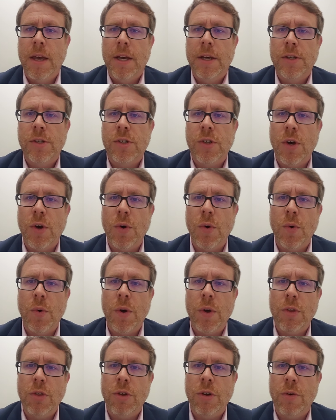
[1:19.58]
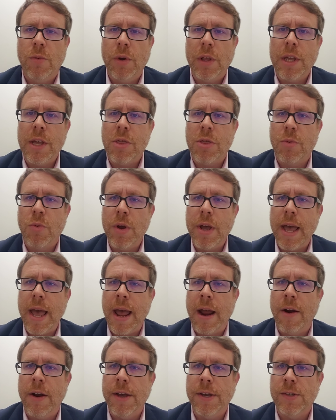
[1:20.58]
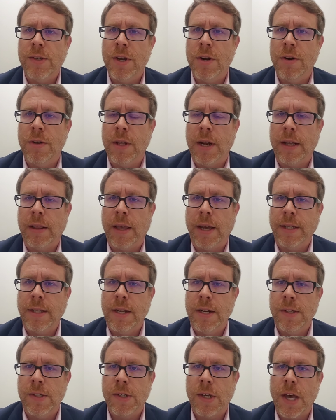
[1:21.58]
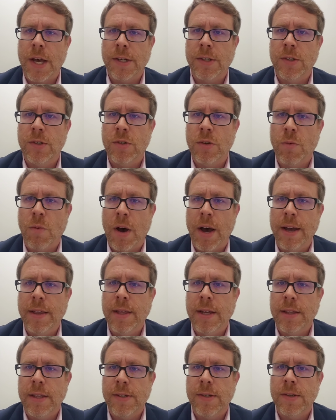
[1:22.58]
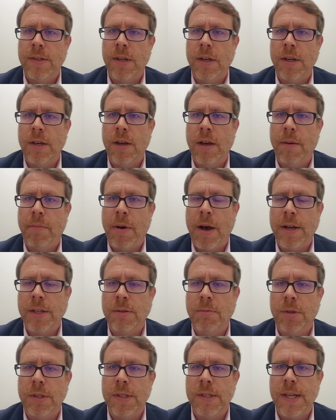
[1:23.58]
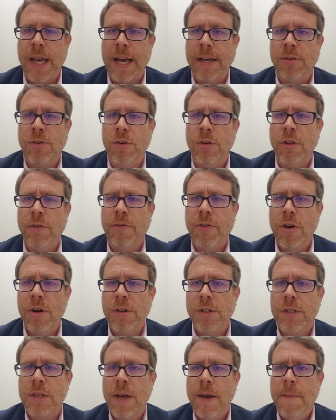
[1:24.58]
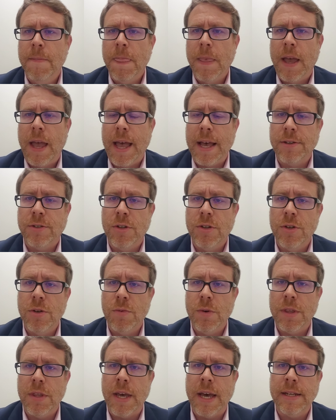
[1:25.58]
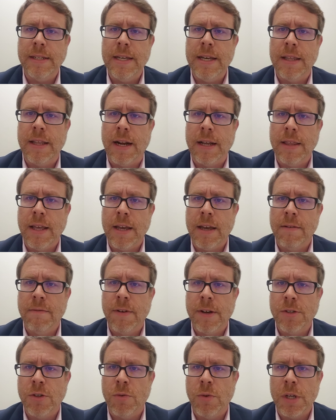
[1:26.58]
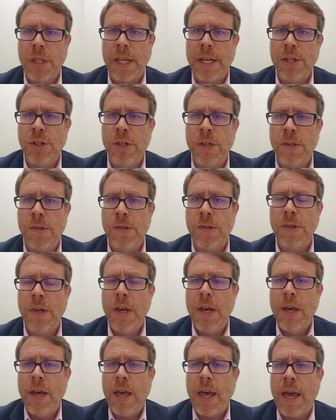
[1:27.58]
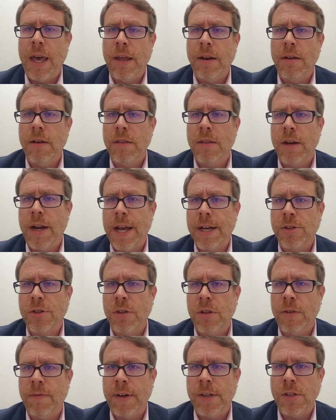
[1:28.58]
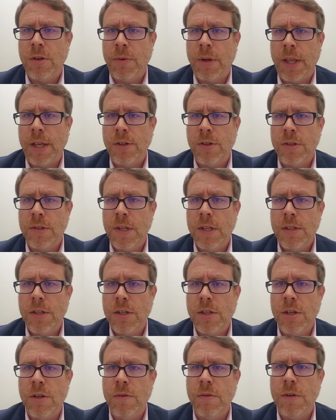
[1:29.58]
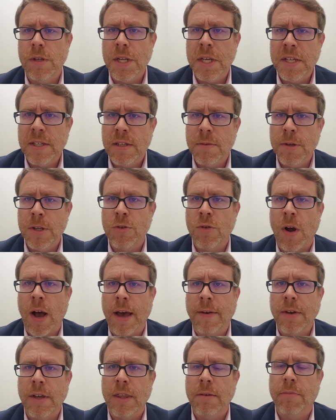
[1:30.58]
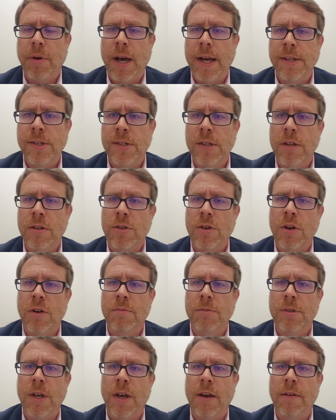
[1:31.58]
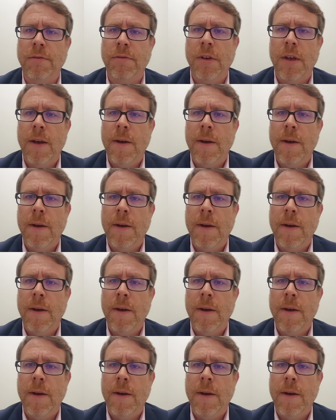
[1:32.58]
So there are really 3 areas here that I'd like to discuss as to why I think this is a possible disaster. And the first has to do with the idea that I think investor relations and the National Investor Relations Institute needs to be driving the bus in terms of